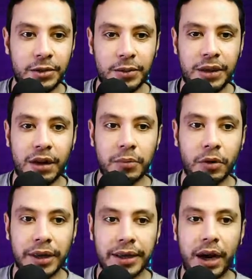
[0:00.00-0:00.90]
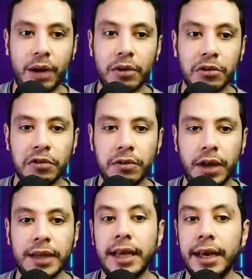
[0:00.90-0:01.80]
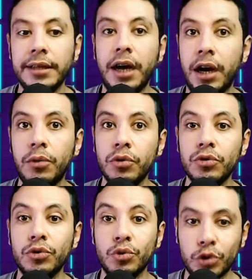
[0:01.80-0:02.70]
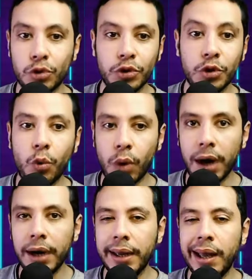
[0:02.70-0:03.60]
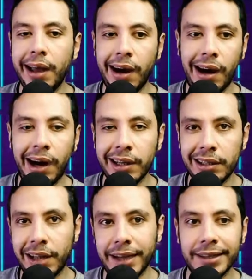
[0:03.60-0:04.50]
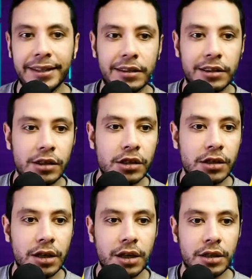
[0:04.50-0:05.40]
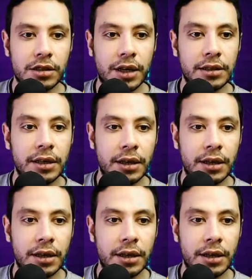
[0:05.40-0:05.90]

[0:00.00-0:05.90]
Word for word: we are booking our flight, and I want to show you why I like this site.